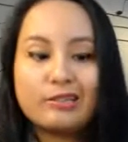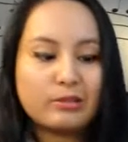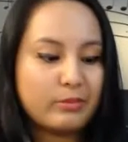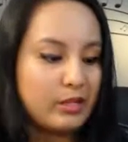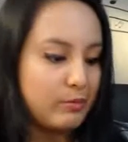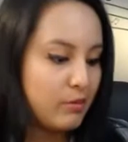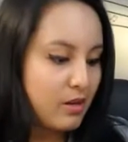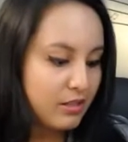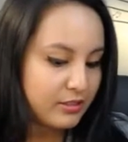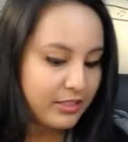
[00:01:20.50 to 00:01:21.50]
some
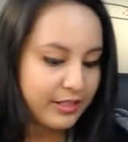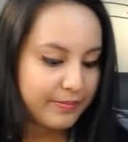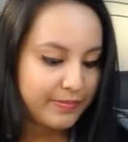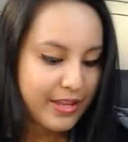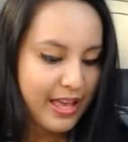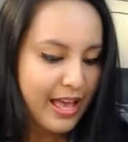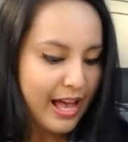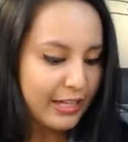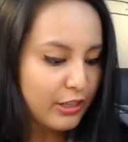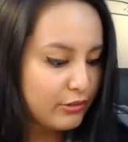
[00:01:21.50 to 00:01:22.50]
unboxing.
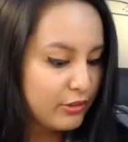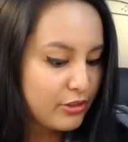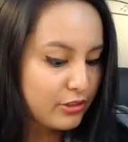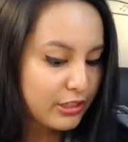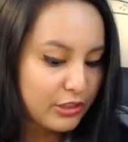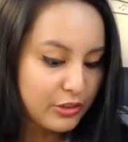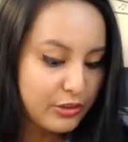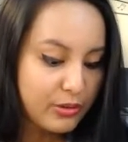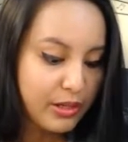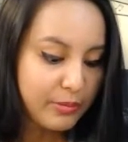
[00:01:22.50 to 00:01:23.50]
I don't usually
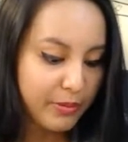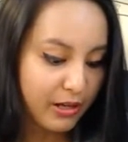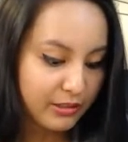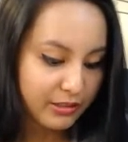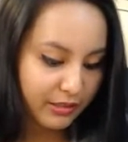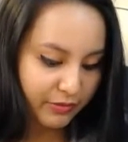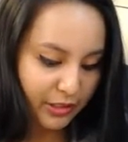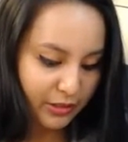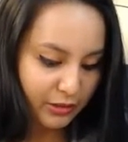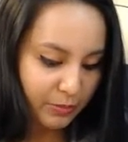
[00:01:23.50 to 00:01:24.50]
do unboxing
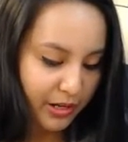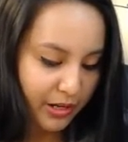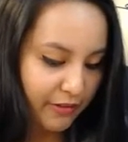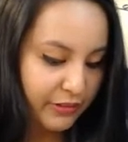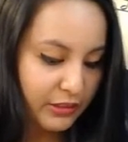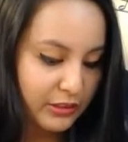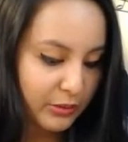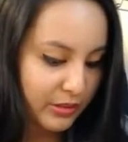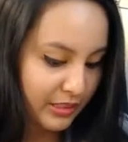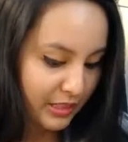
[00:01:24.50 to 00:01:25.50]
videos, but I felt it
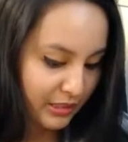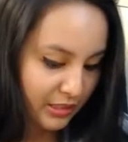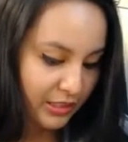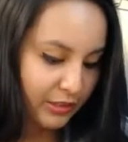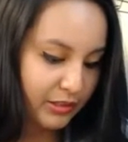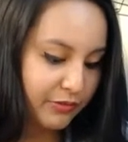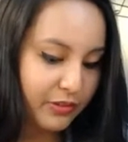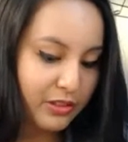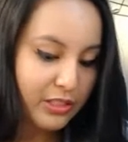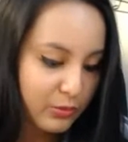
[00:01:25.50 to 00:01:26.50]
was necessary
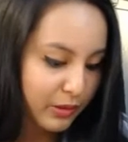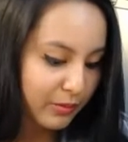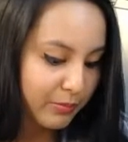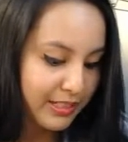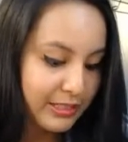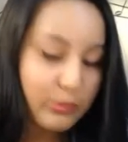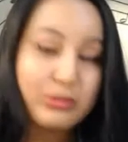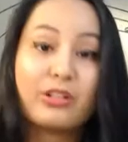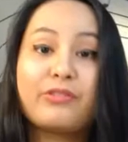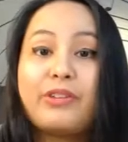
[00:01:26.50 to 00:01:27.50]
for this one because it
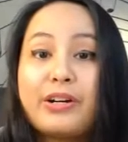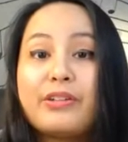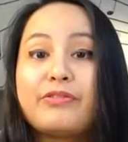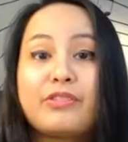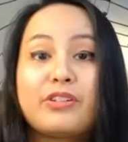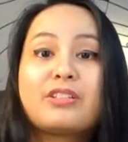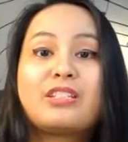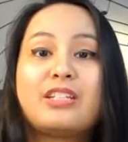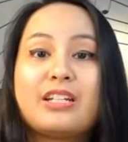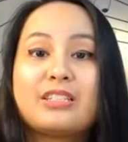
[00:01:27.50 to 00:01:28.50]
was our very
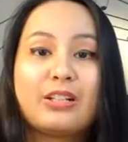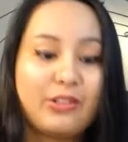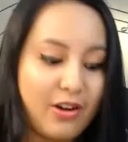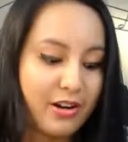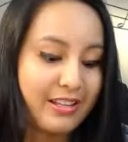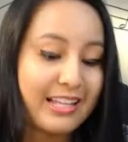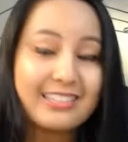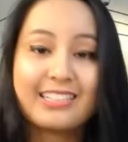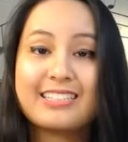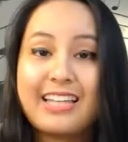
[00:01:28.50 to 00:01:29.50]
first DSLR, and
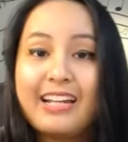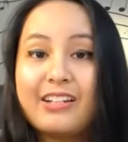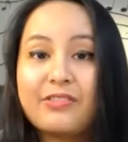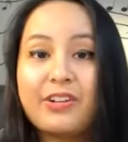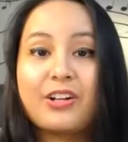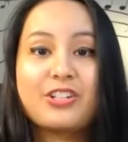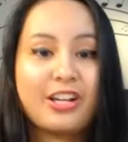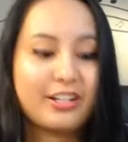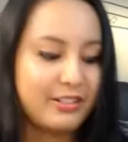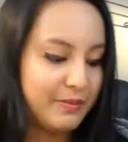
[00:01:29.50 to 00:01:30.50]
that's exciting for our
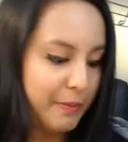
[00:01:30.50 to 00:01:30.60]
channel.